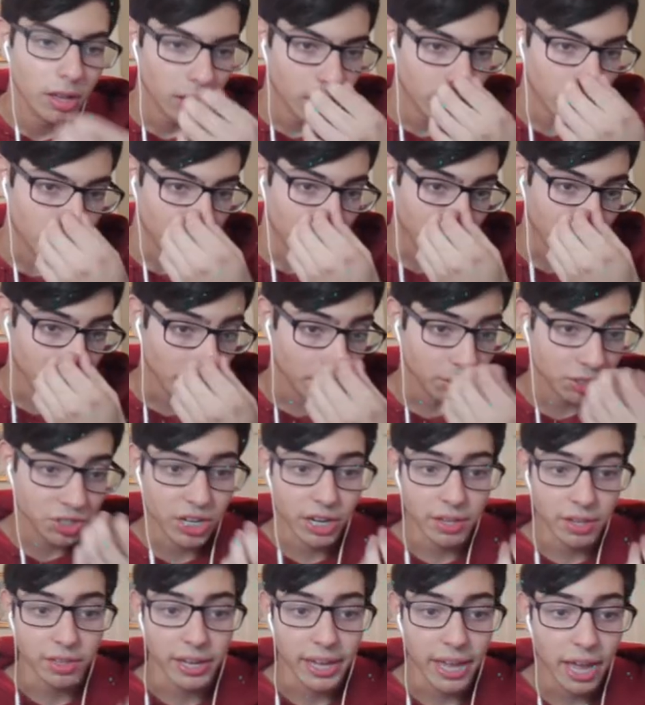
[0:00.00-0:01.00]
I'll double
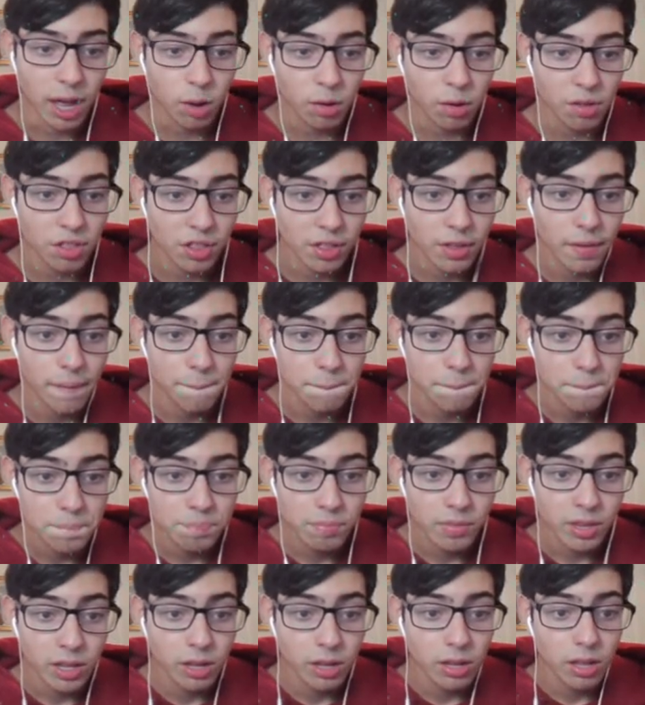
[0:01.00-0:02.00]
check the calcs.
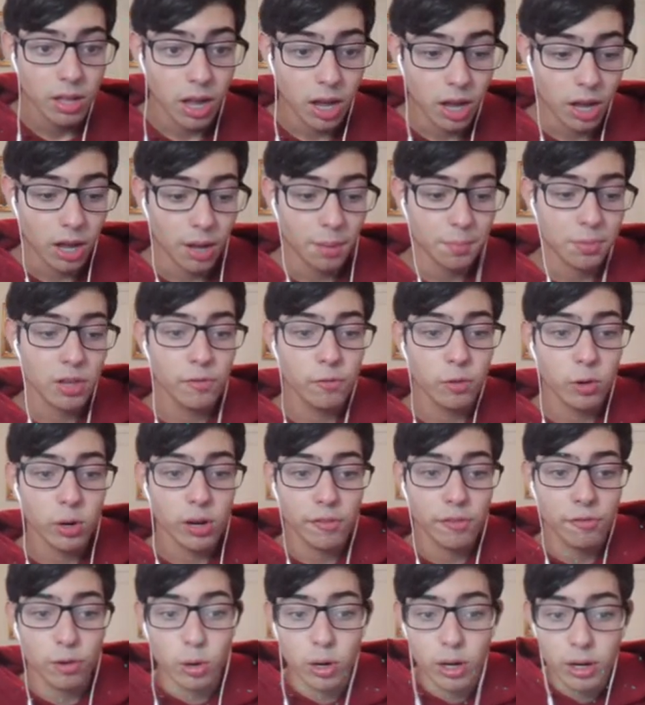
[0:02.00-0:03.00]

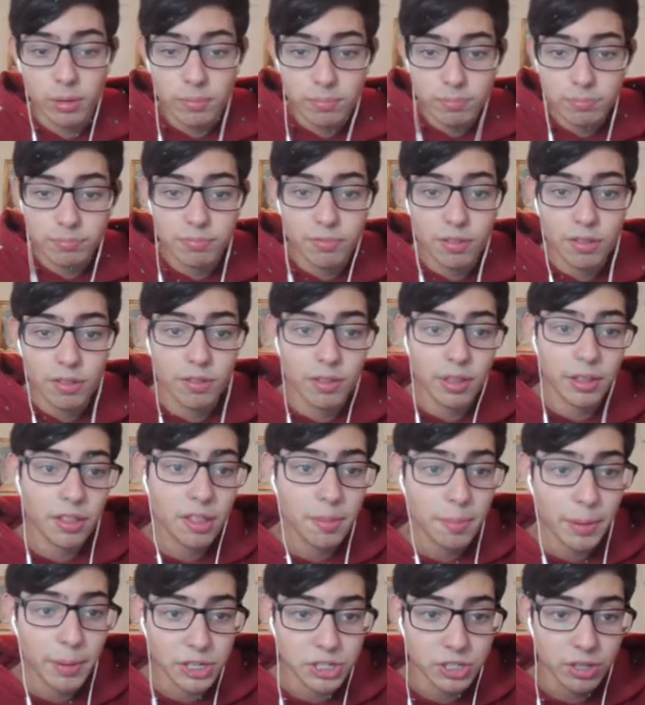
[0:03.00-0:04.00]
244
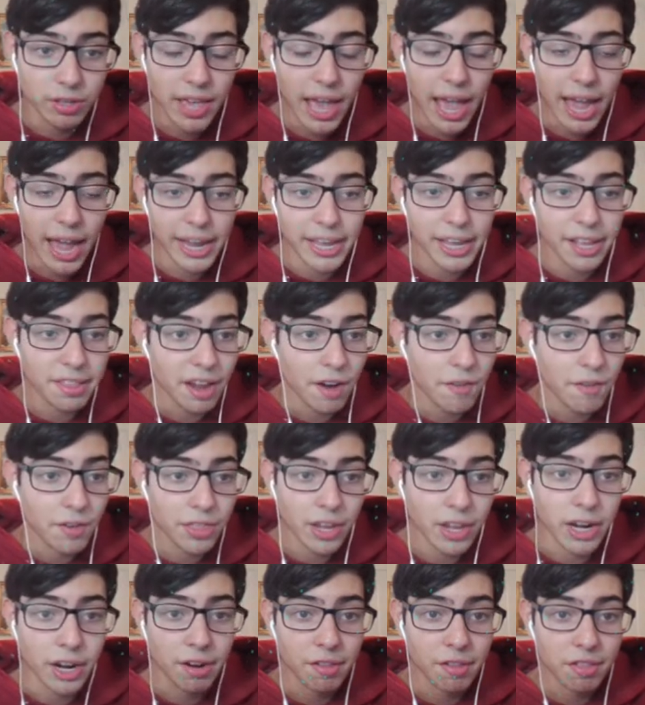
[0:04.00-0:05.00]
special attack hits
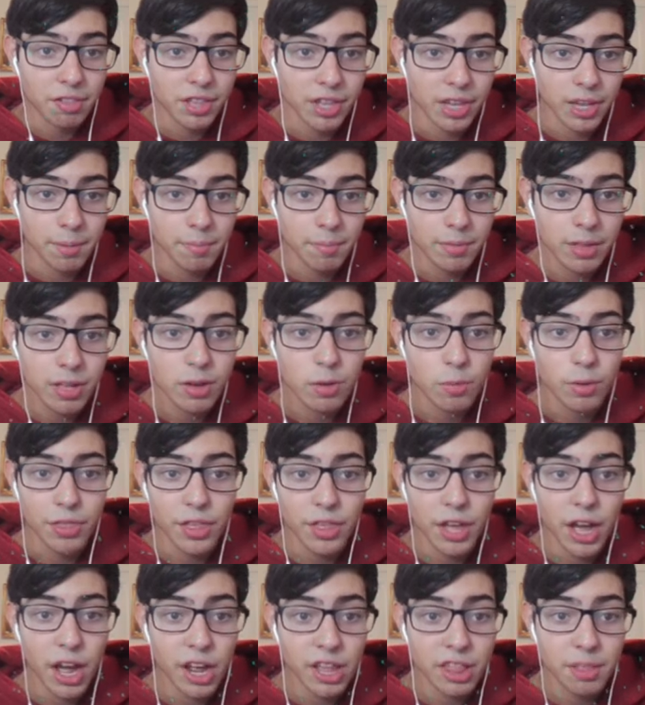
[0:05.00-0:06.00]
everything on his team
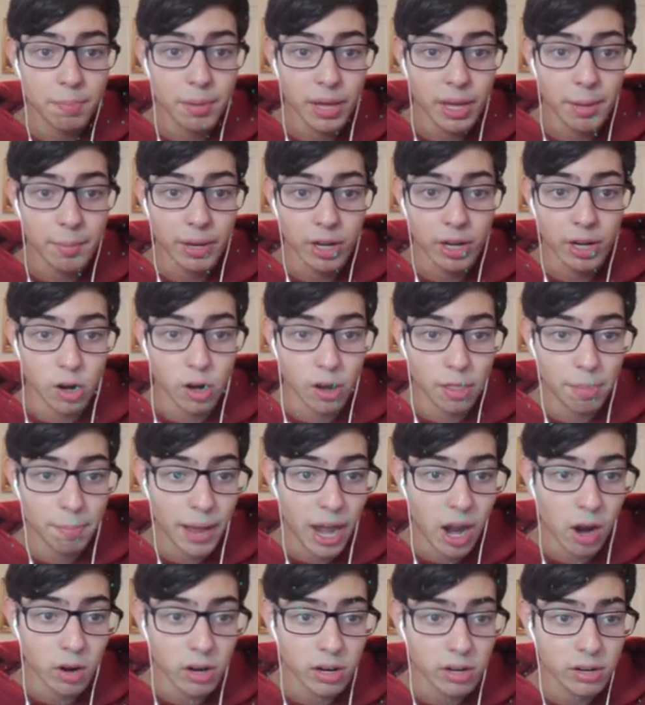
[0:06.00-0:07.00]
with Ice Beam and Earth
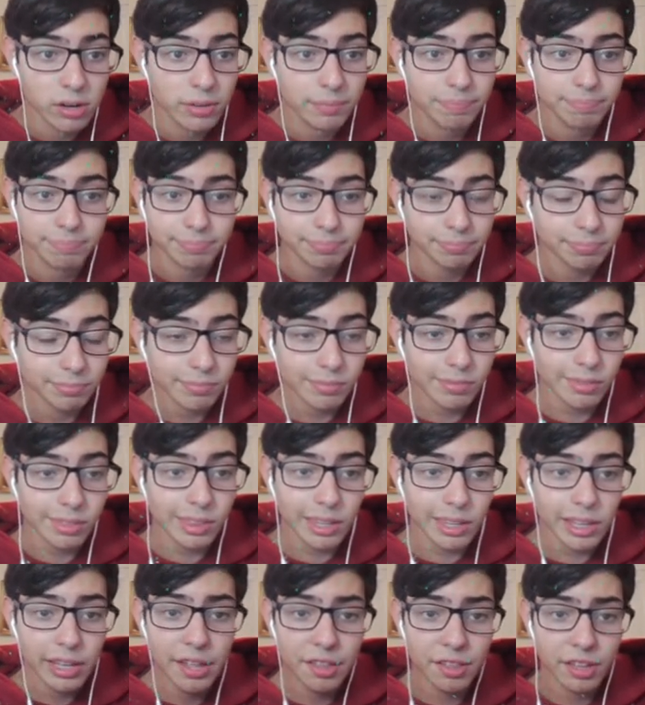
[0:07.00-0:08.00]
Power.
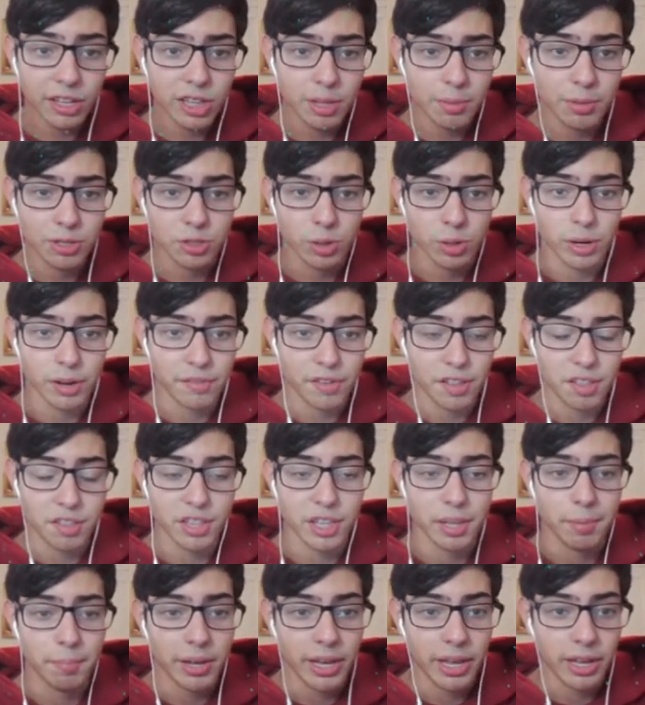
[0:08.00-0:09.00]
It's like the majority of his
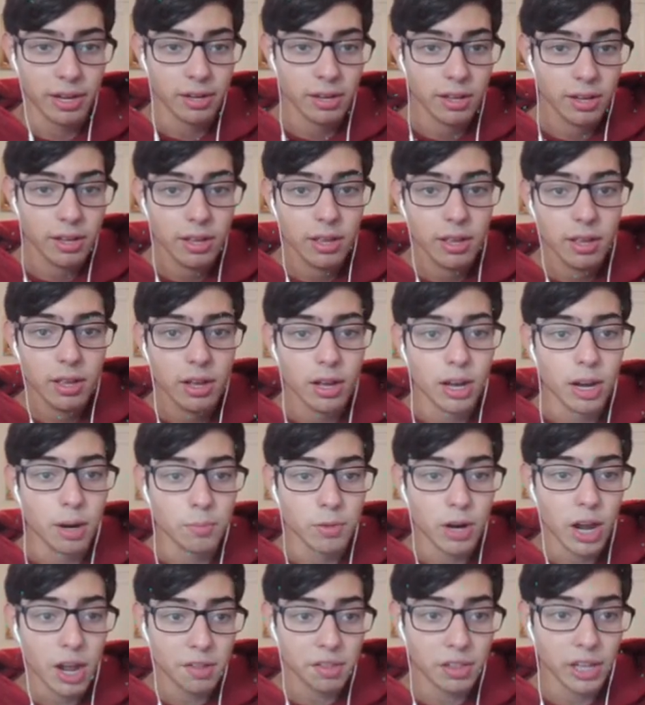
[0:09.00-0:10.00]
team, man.
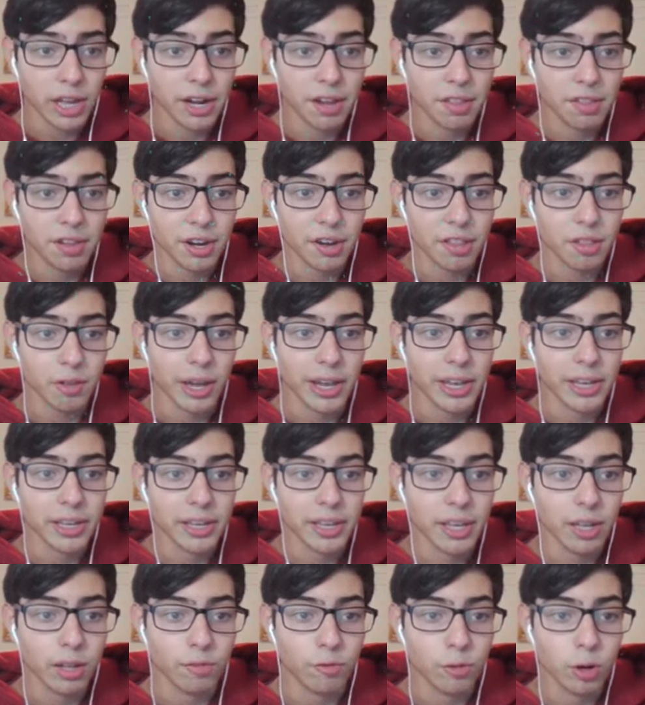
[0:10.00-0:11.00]
Rock Slide is there so I can
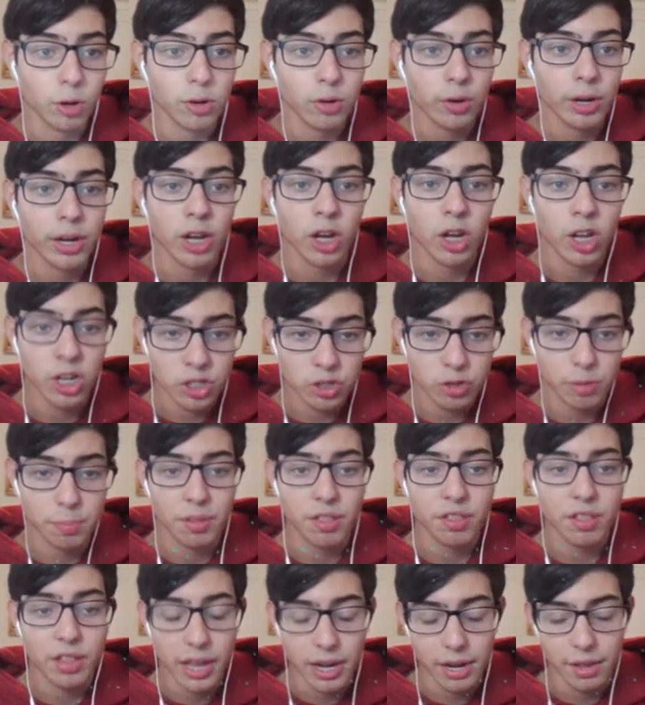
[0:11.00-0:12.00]
kill Volcarona
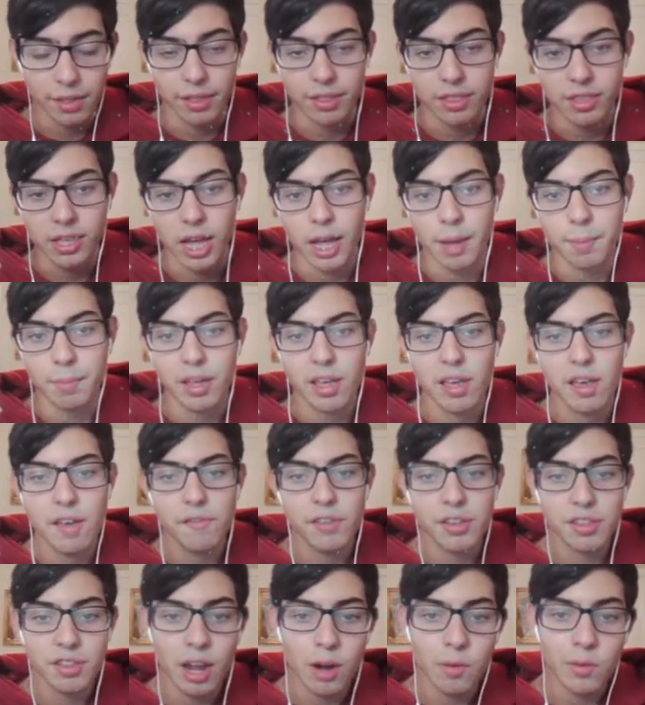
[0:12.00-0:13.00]
100% of the time. If
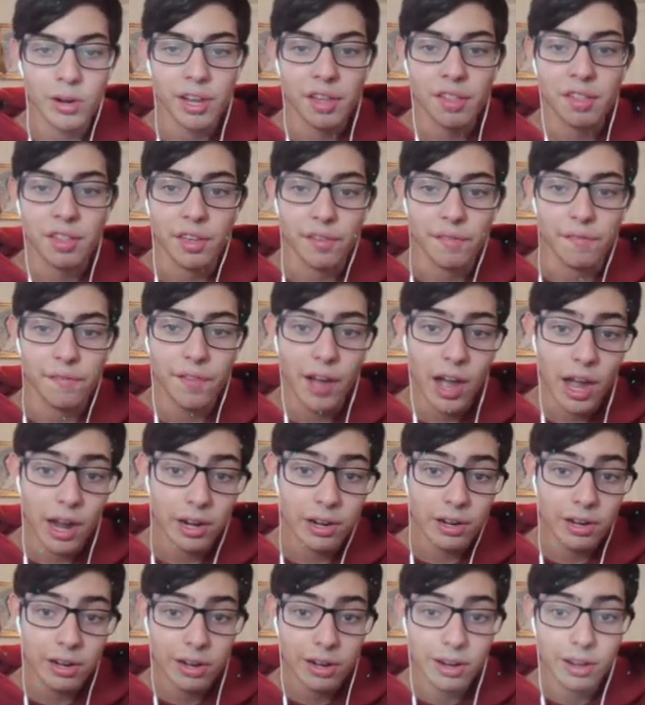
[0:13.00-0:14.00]
he's not running Z
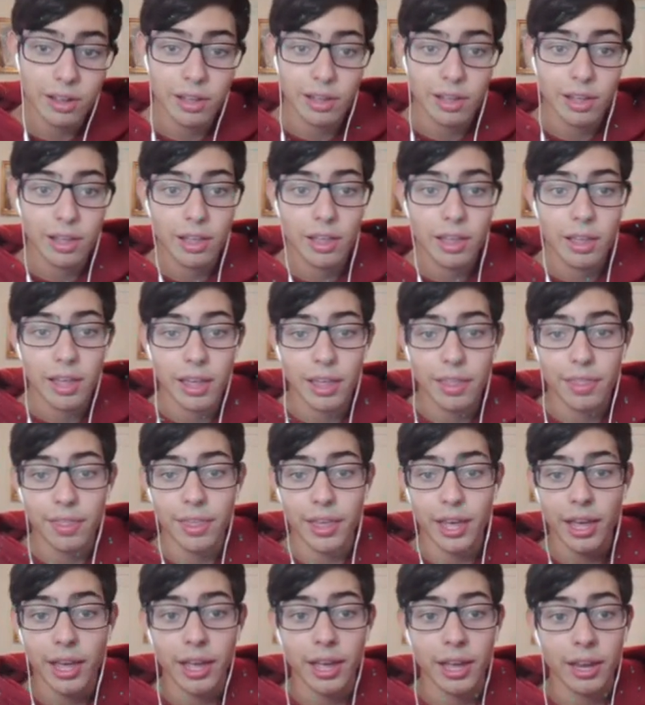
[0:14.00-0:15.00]
Fire,
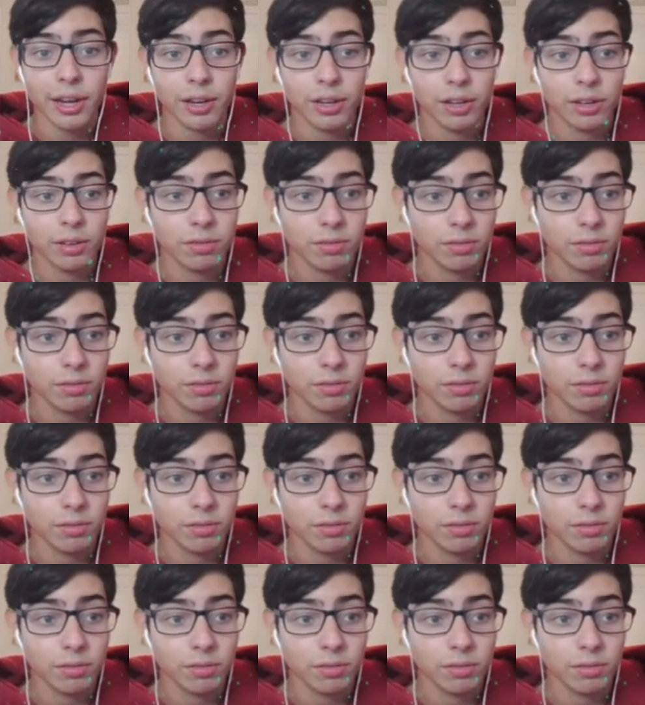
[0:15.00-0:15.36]
then